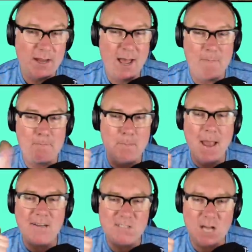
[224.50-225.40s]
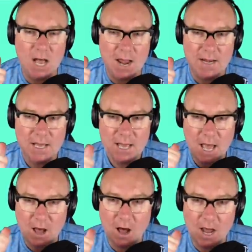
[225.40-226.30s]
our backside,
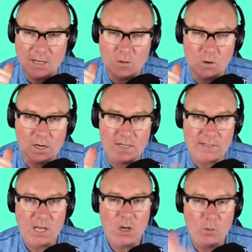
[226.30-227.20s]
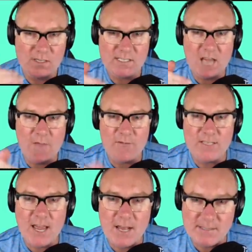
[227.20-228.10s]
our hindquarters, was safe as
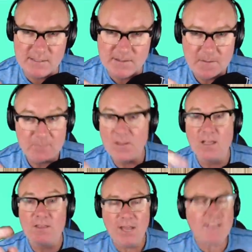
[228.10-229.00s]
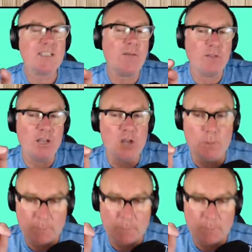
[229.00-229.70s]
houses. That's definitely a human